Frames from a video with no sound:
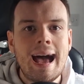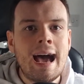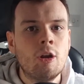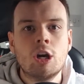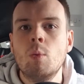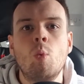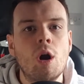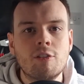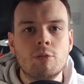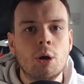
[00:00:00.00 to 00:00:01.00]
and I can
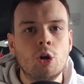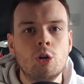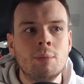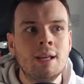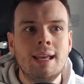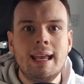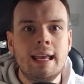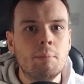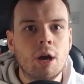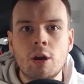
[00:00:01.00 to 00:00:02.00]
work from home
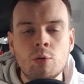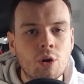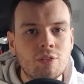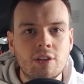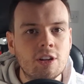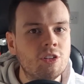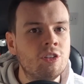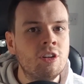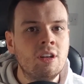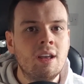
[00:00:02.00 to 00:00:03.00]
in my own office.